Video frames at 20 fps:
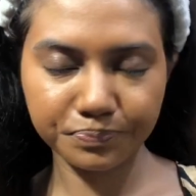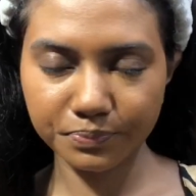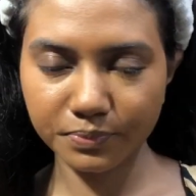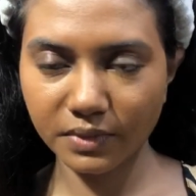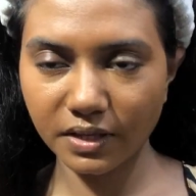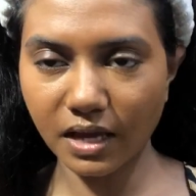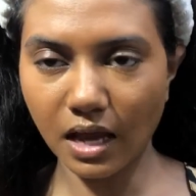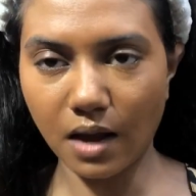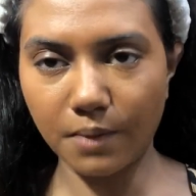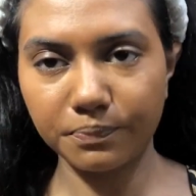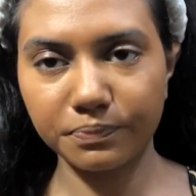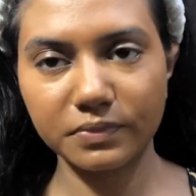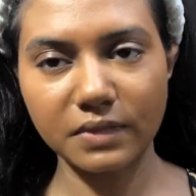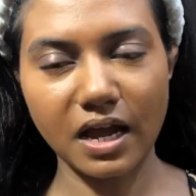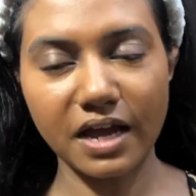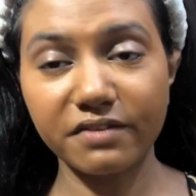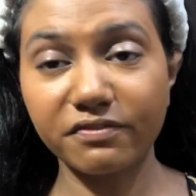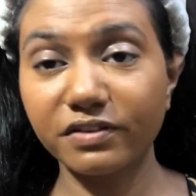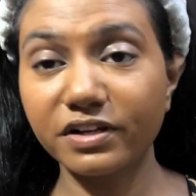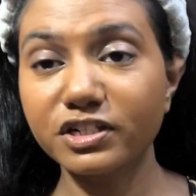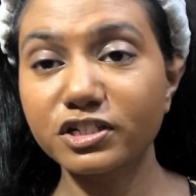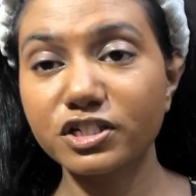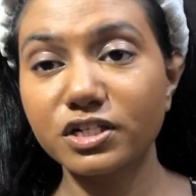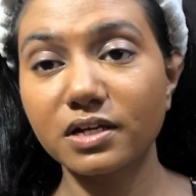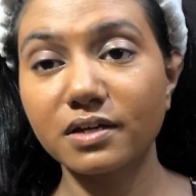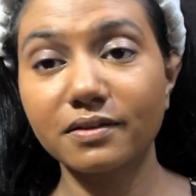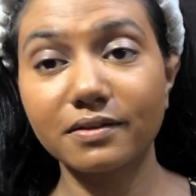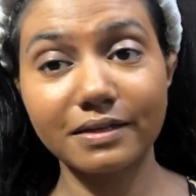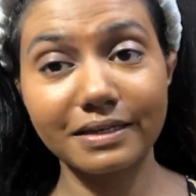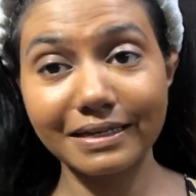Yeah, I reached
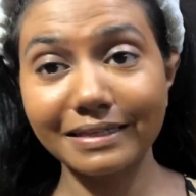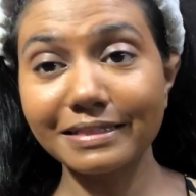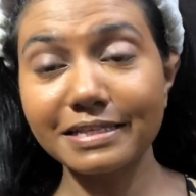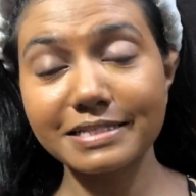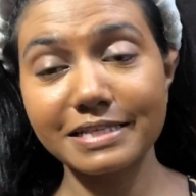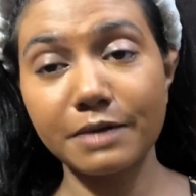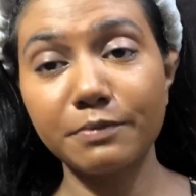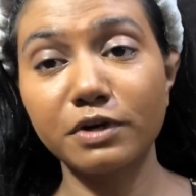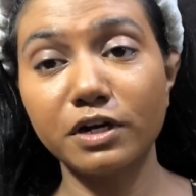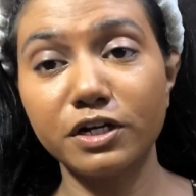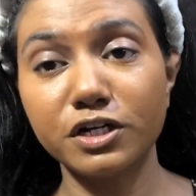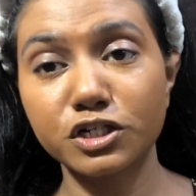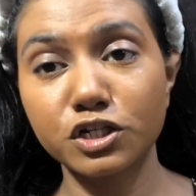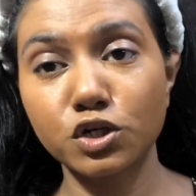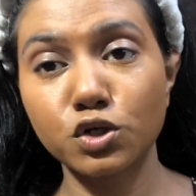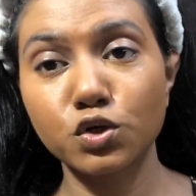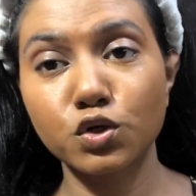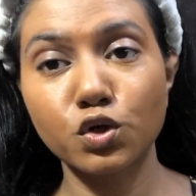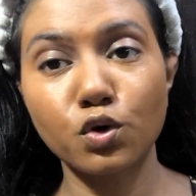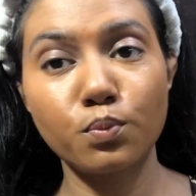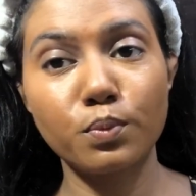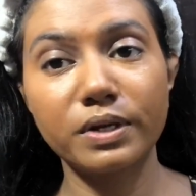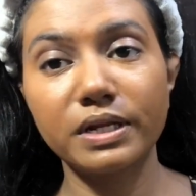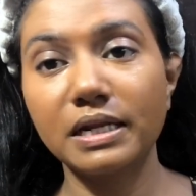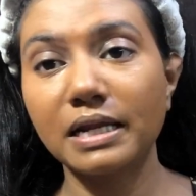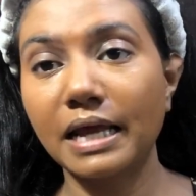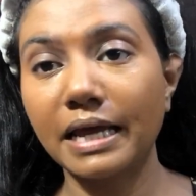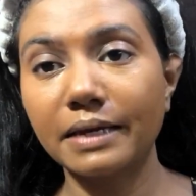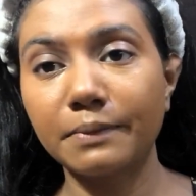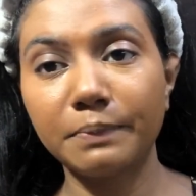in the same condition. Nobody
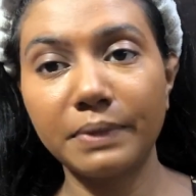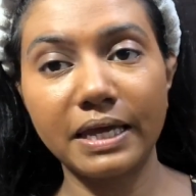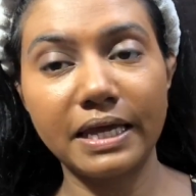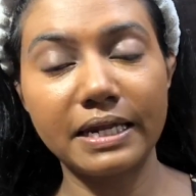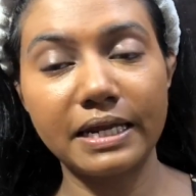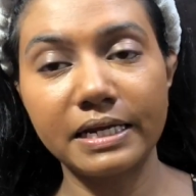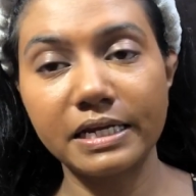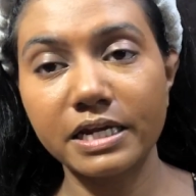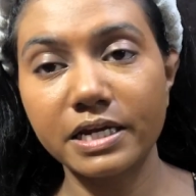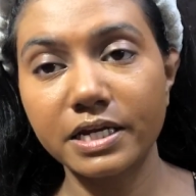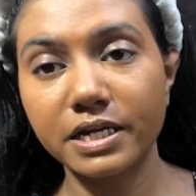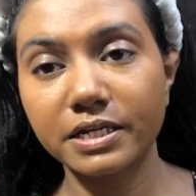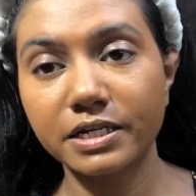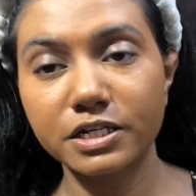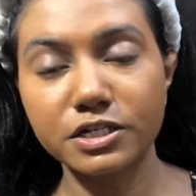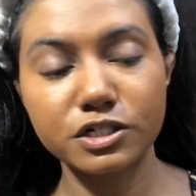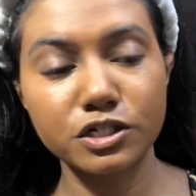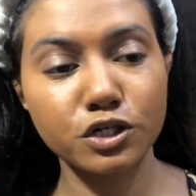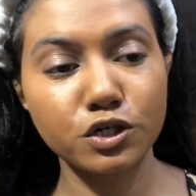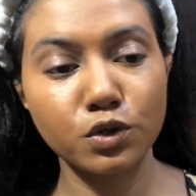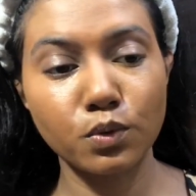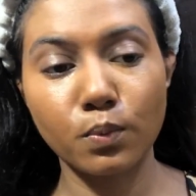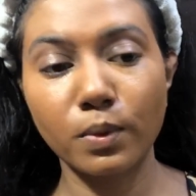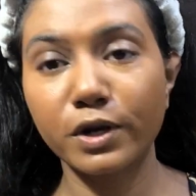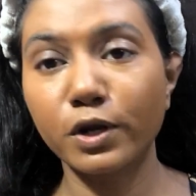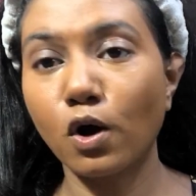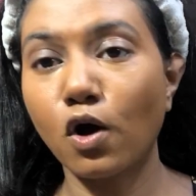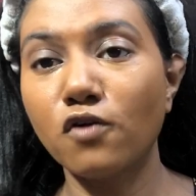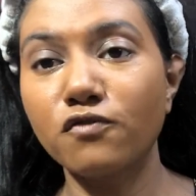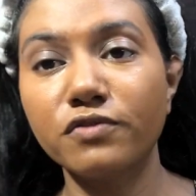like paid any attention,
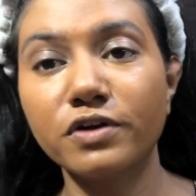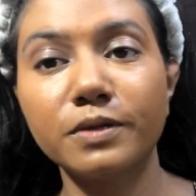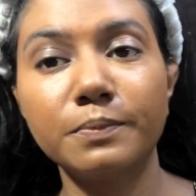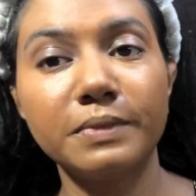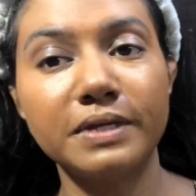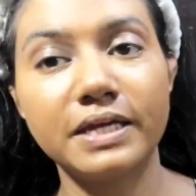nobody offered me